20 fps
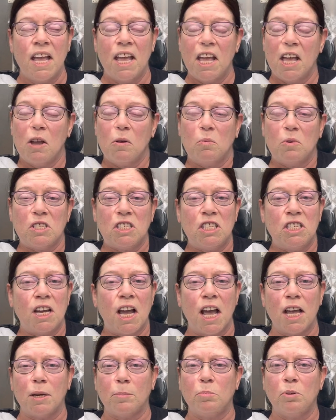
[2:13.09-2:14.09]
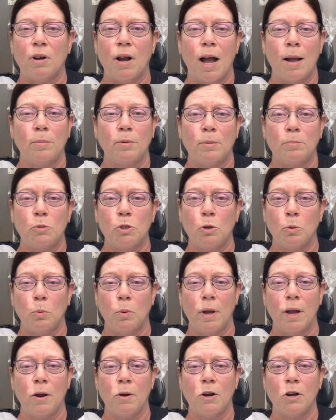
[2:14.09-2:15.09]
It was not a problem to
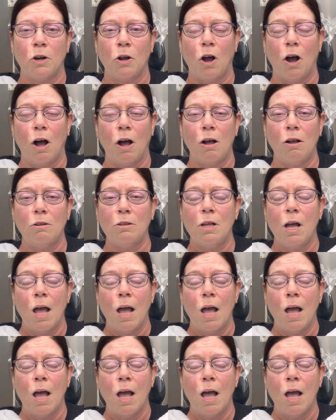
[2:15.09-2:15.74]
wear at all.